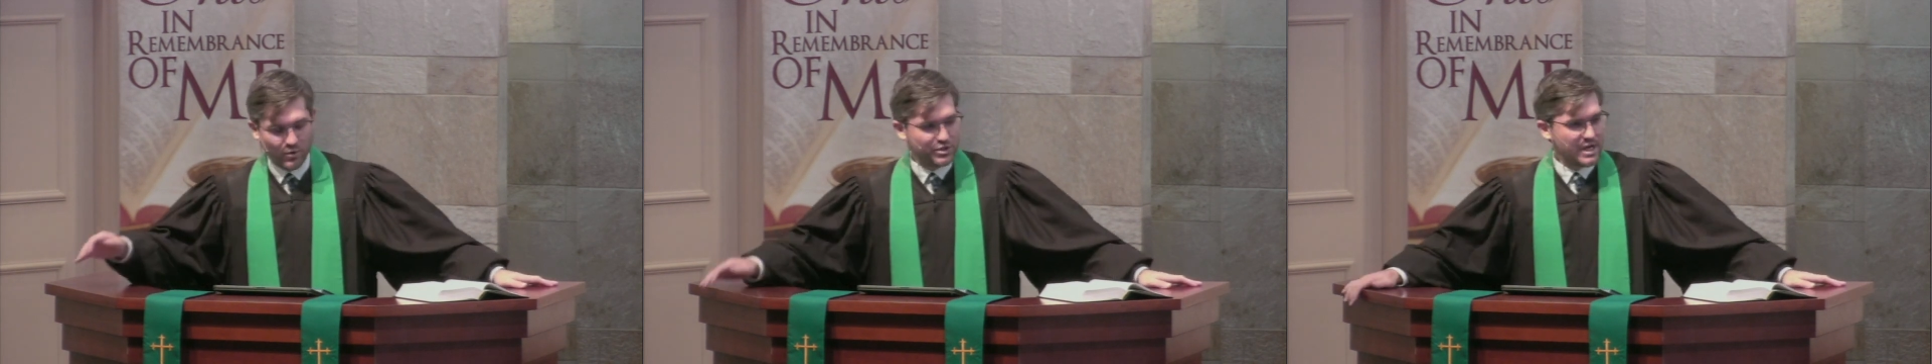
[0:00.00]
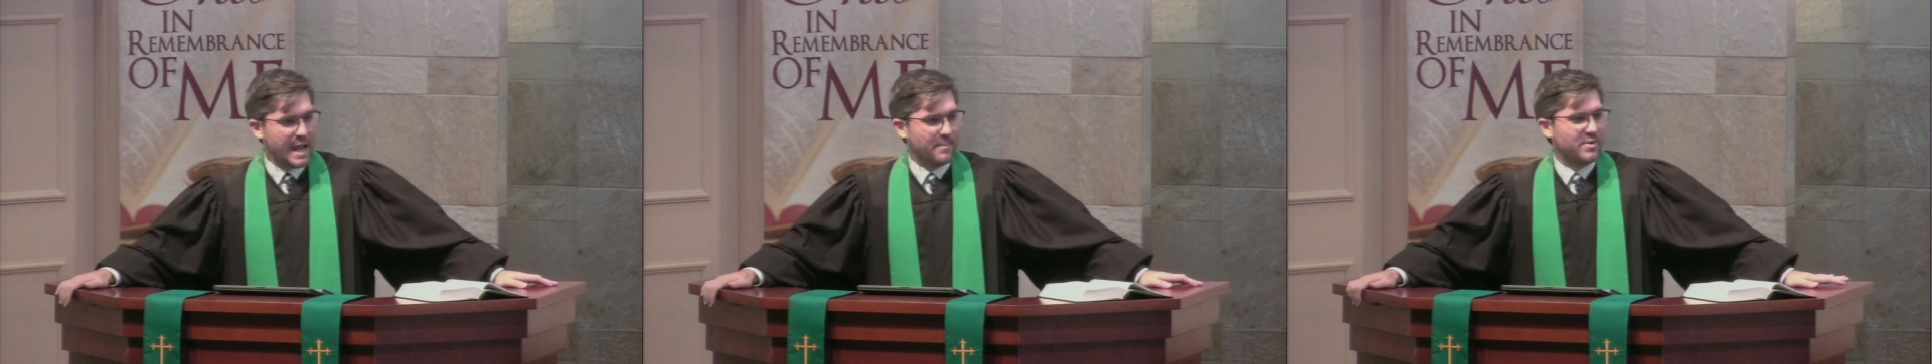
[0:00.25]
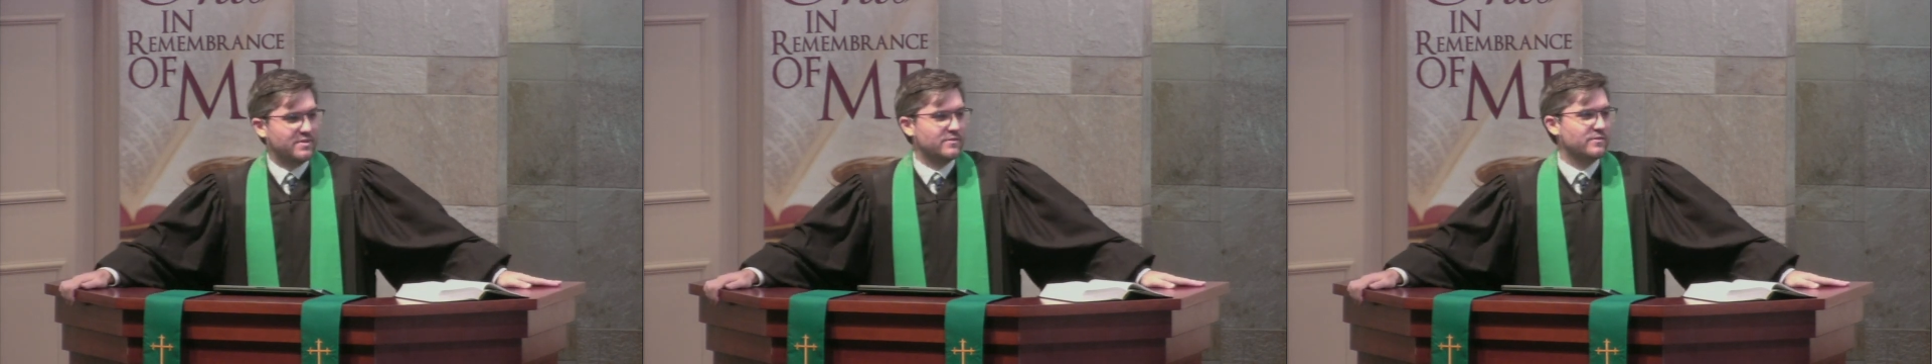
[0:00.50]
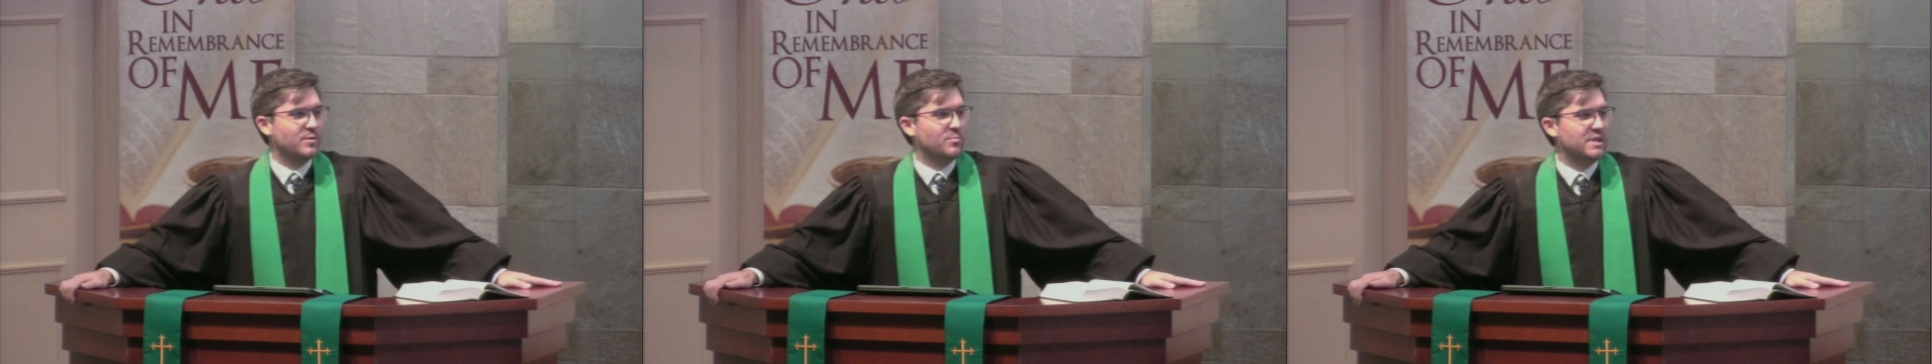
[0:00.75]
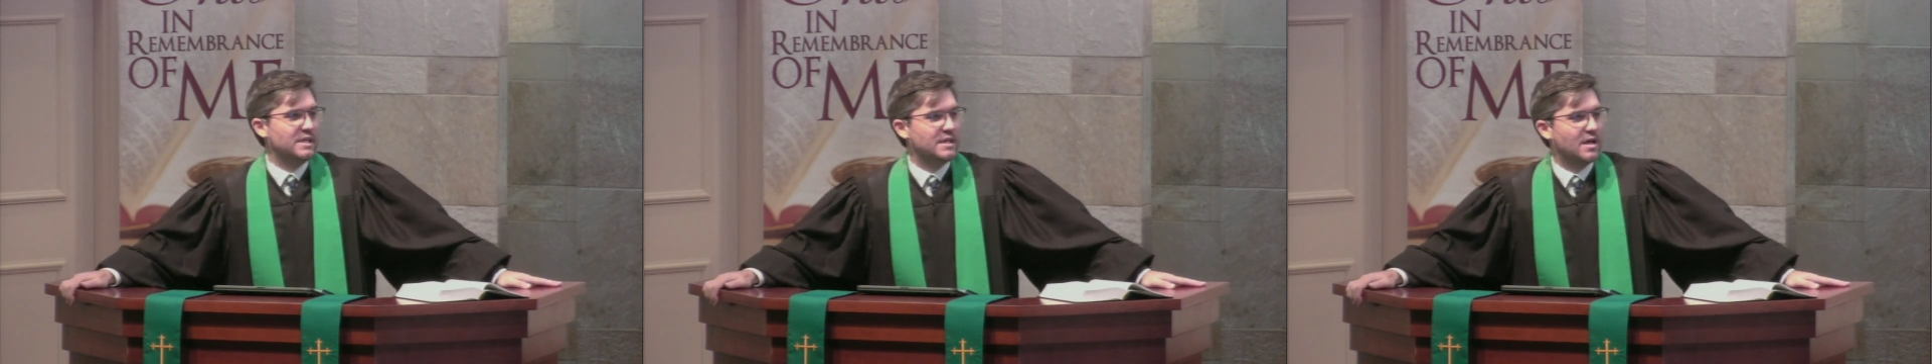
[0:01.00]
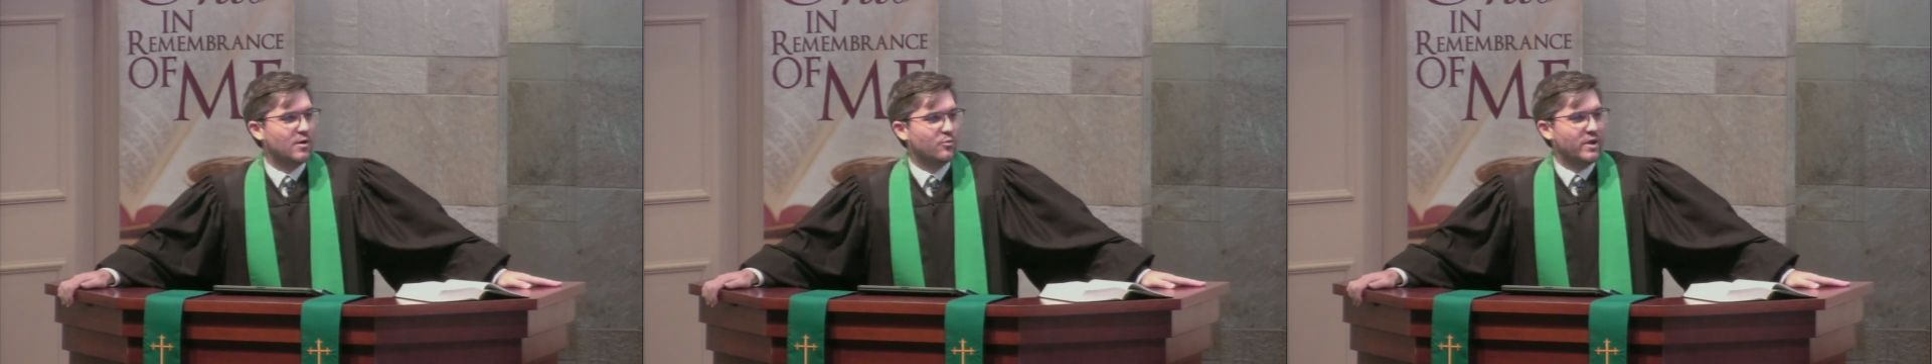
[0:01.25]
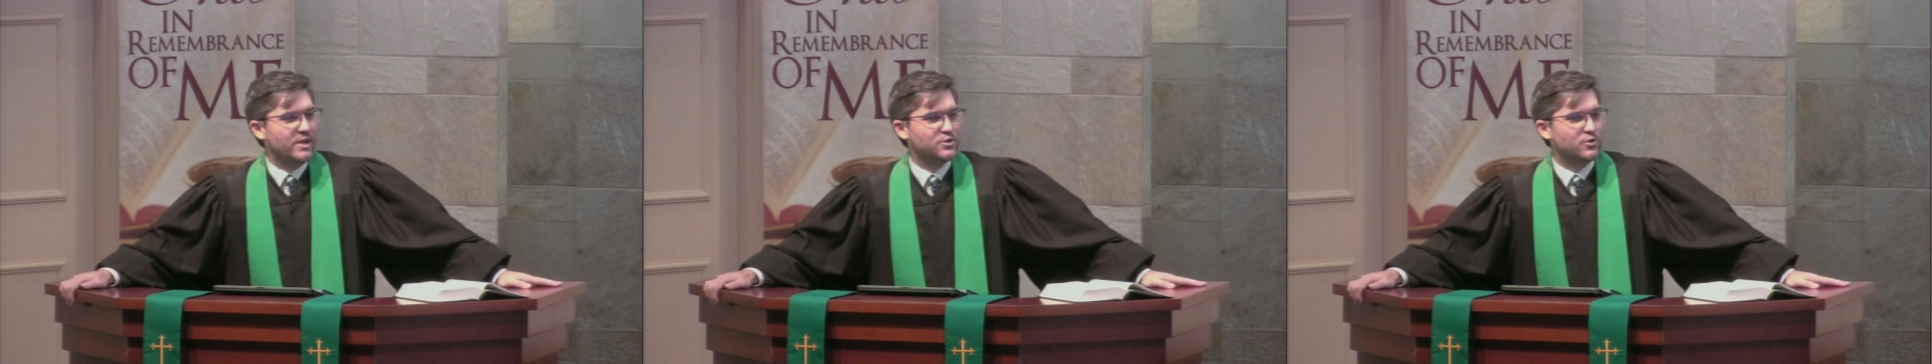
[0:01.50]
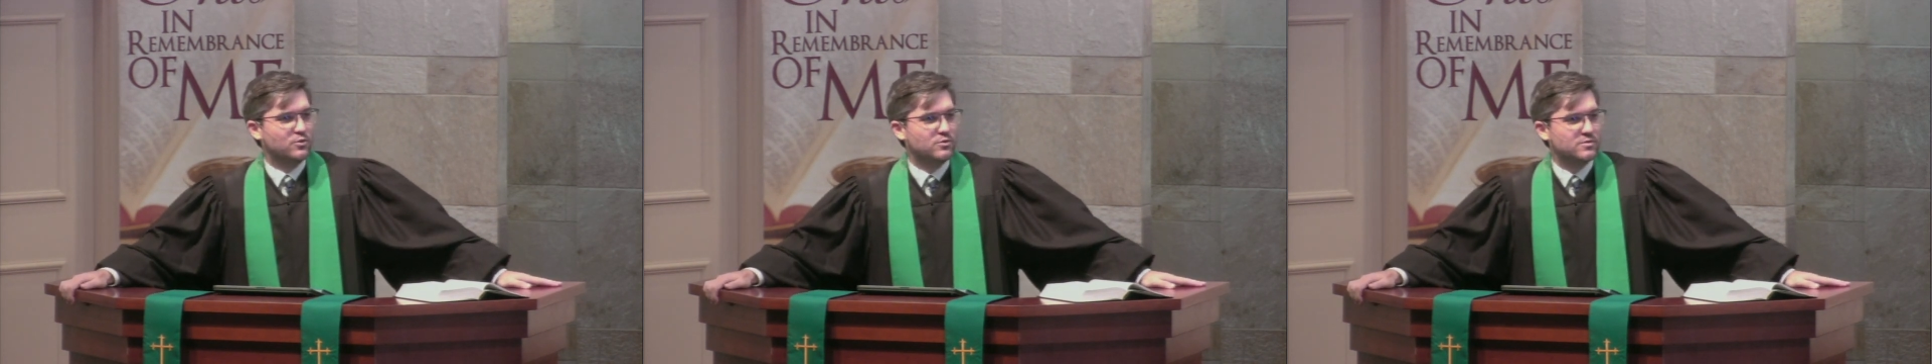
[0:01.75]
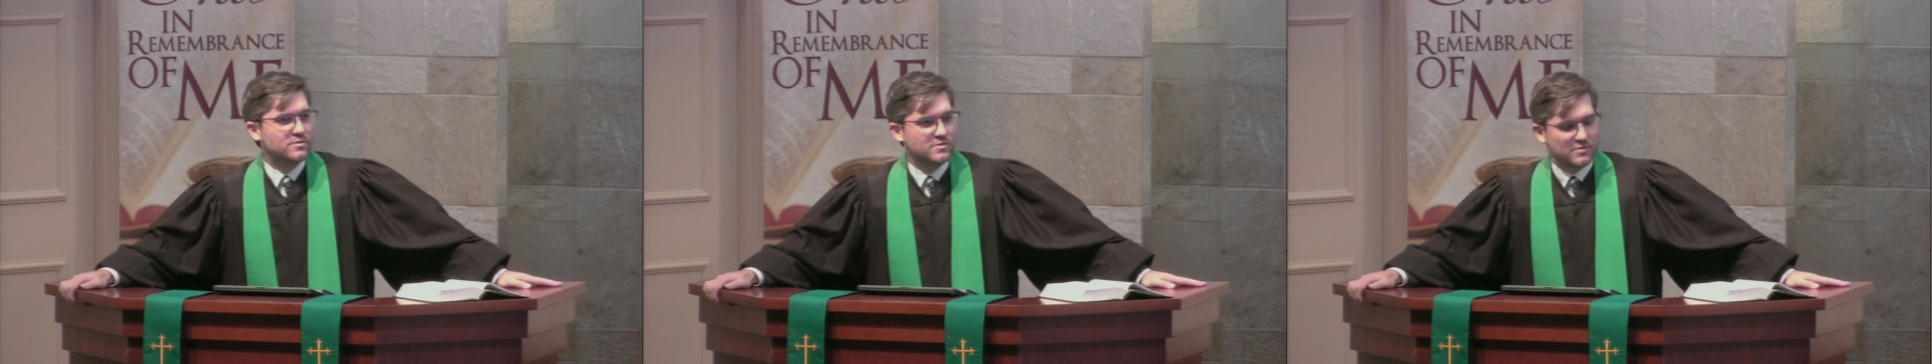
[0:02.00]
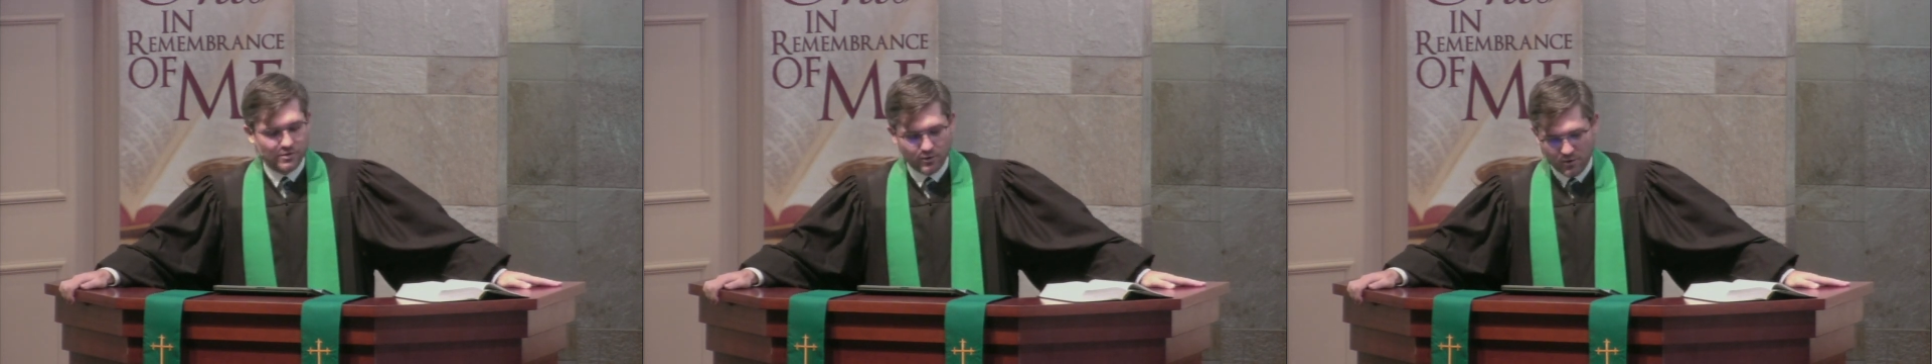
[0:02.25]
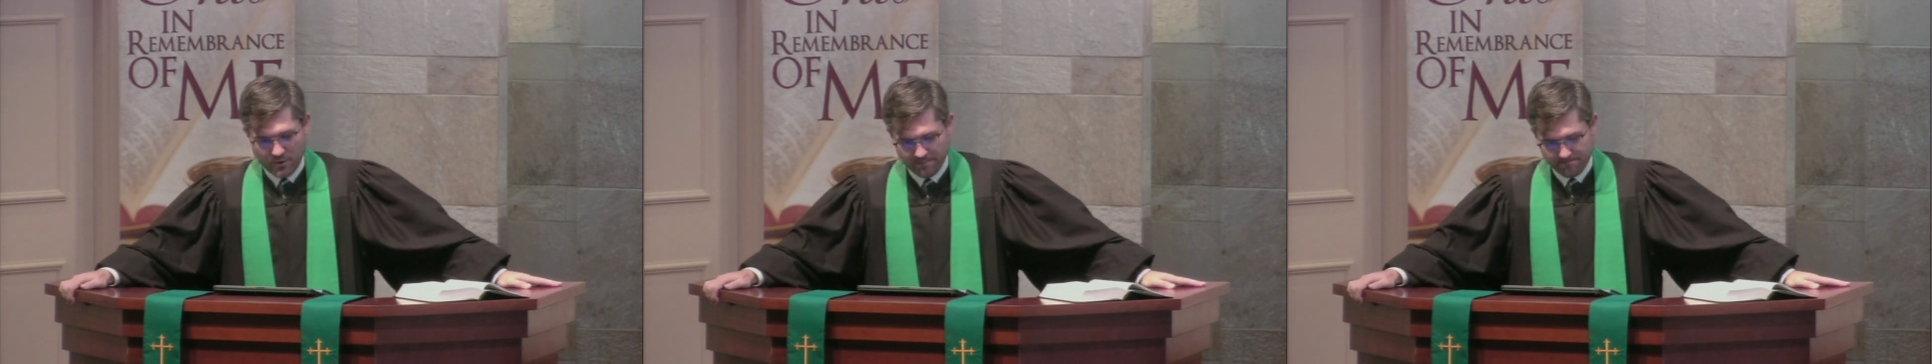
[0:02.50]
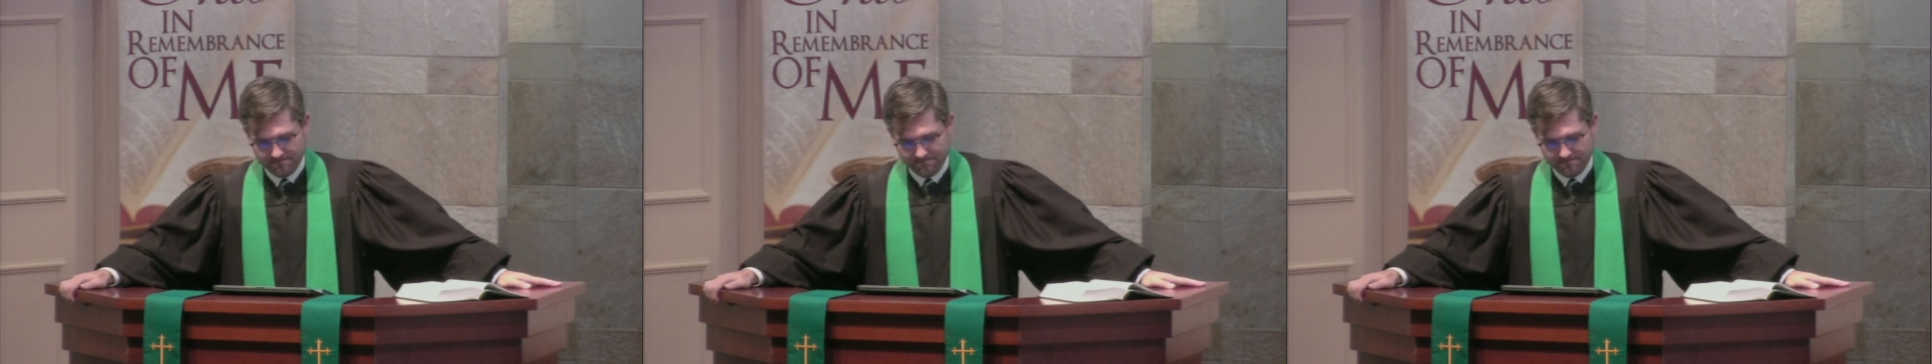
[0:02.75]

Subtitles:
which happens to be a racial slur.